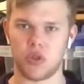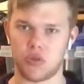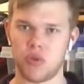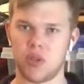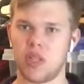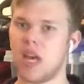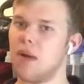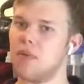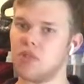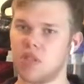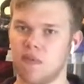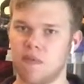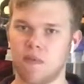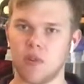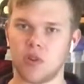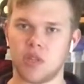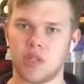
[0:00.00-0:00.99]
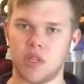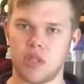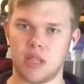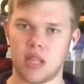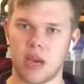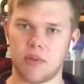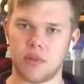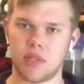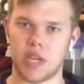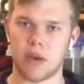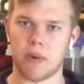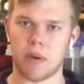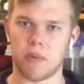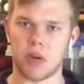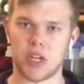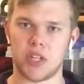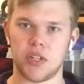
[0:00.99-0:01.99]
that was how I
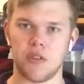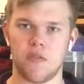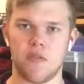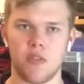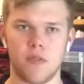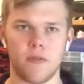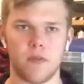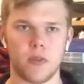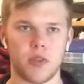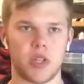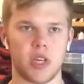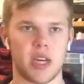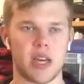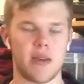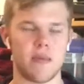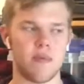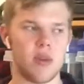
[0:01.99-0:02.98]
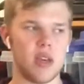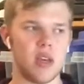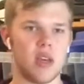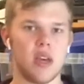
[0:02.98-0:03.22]
watched it for the first time.